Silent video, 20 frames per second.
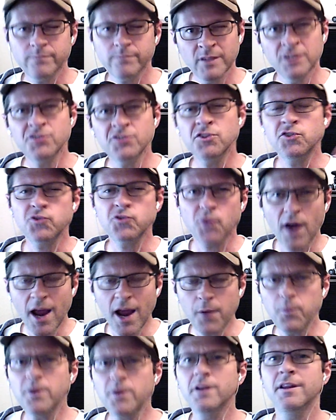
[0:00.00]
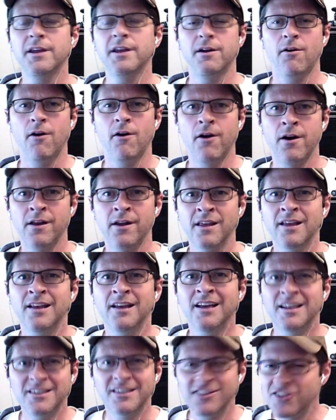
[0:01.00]
So try really hard
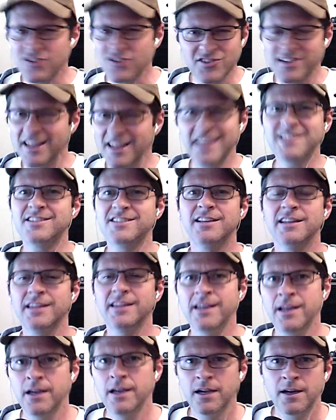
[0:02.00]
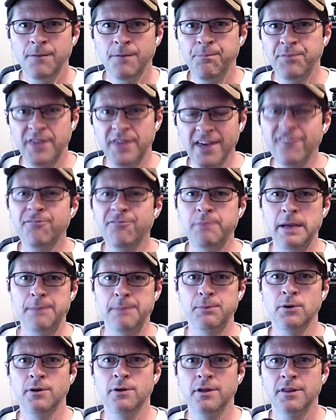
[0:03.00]
to just instantly give
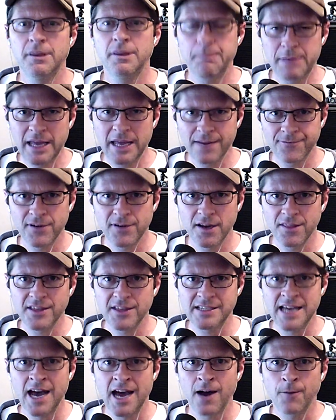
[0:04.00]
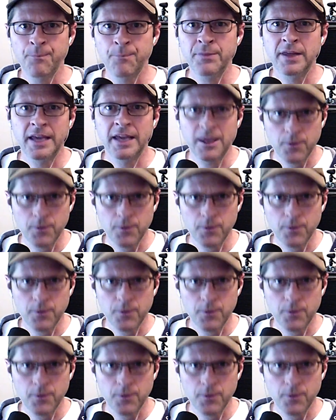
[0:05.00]
people the benefit of the doubt and